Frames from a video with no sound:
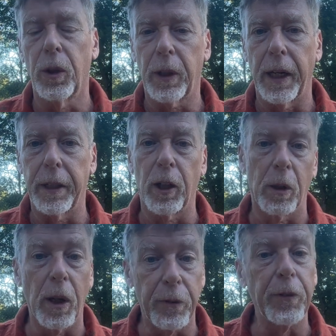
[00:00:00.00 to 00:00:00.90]
Okay,
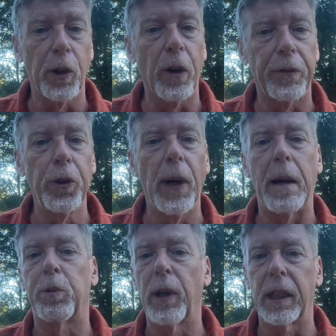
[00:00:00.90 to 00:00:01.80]
there are a few
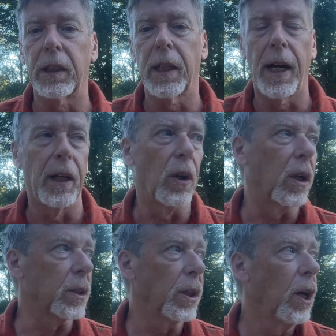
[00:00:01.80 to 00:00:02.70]
aphoretic
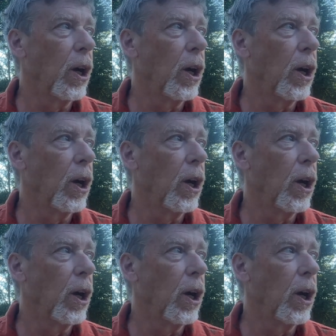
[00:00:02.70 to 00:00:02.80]
dialogues.